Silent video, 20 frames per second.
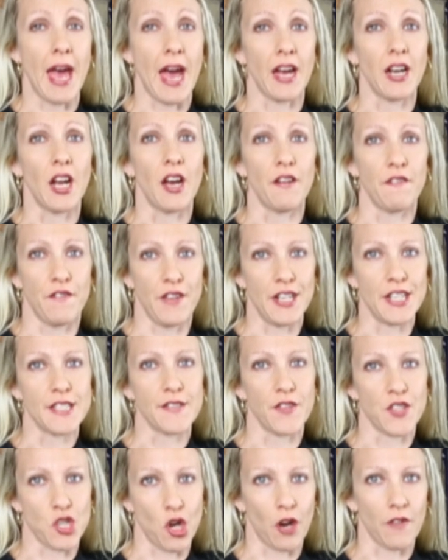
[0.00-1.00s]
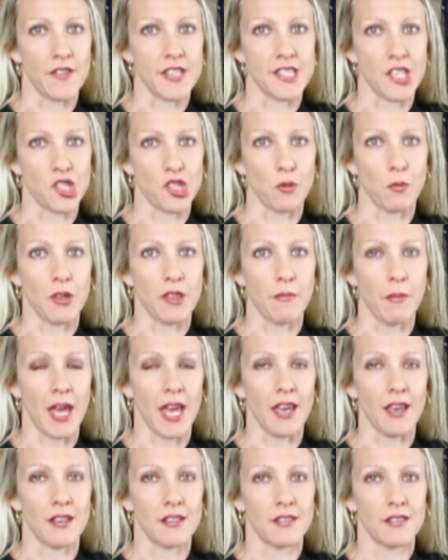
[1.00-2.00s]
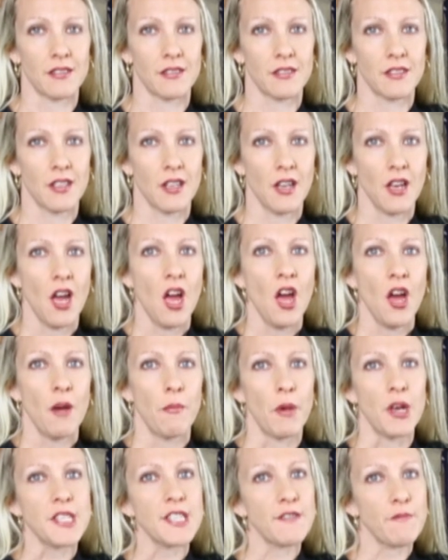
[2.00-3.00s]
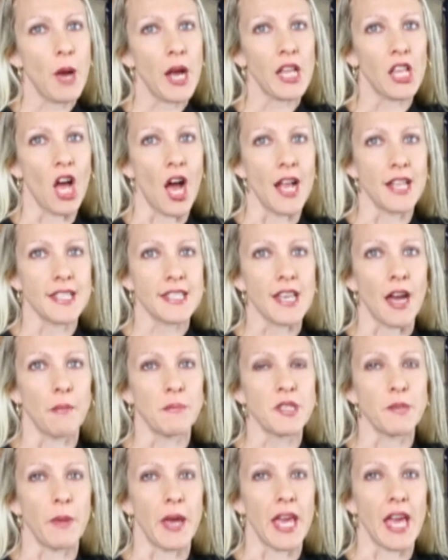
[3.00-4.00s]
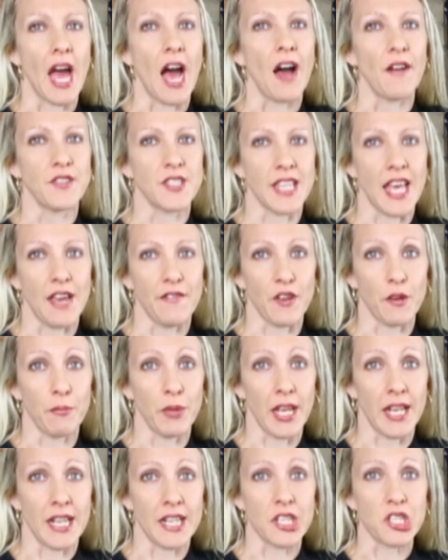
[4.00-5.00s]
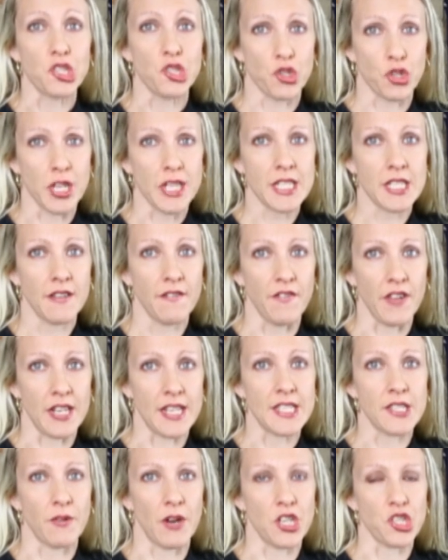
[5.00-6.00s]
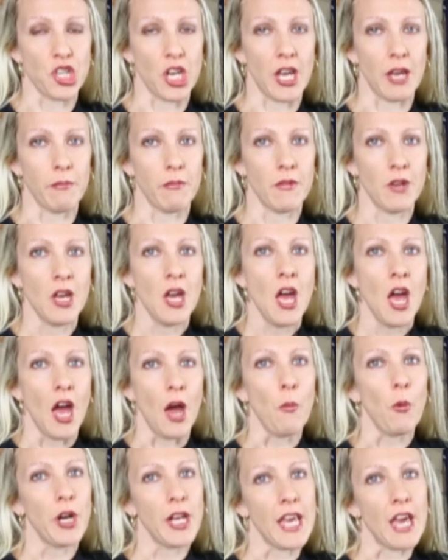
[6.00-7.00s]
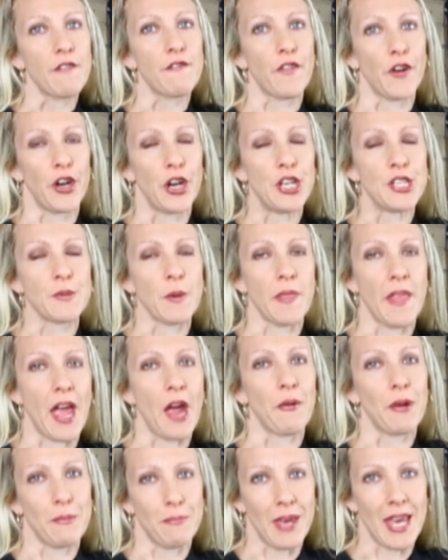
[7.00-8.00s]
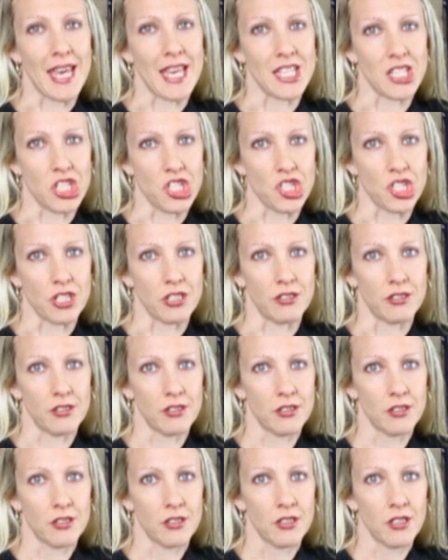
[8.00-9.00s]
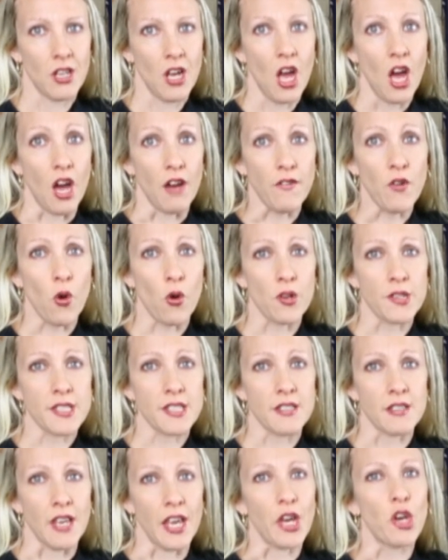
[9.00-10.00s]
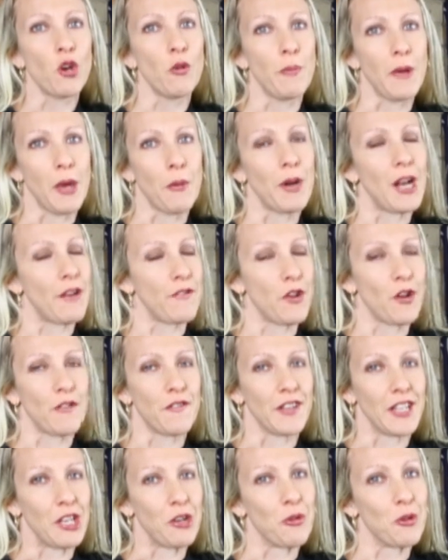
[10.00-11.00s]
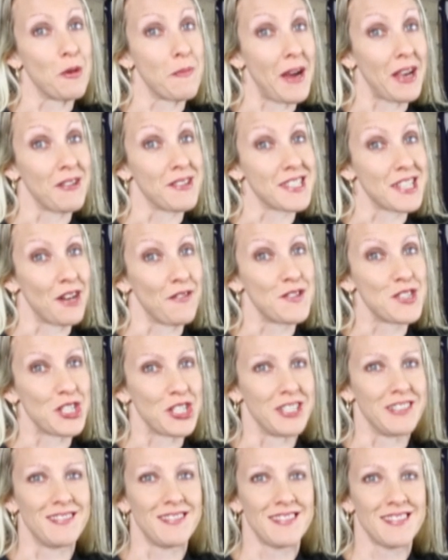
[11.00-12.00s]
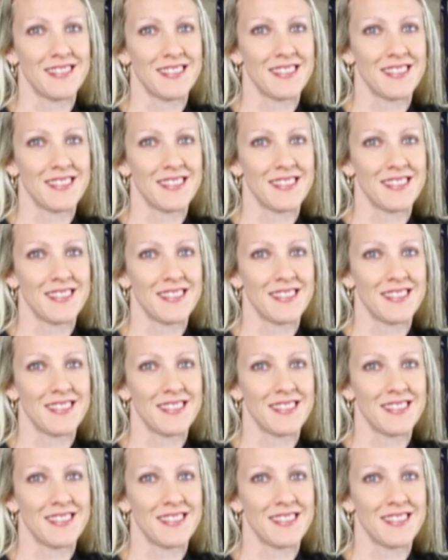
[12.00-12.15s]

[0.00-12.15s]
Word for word: about a fitness photography session with me. Most of my clients come to me after they've completed a strict fitness regime and want to get photos when they are in peak condition. Of course, it could be whenever you're feeling good about yourself too.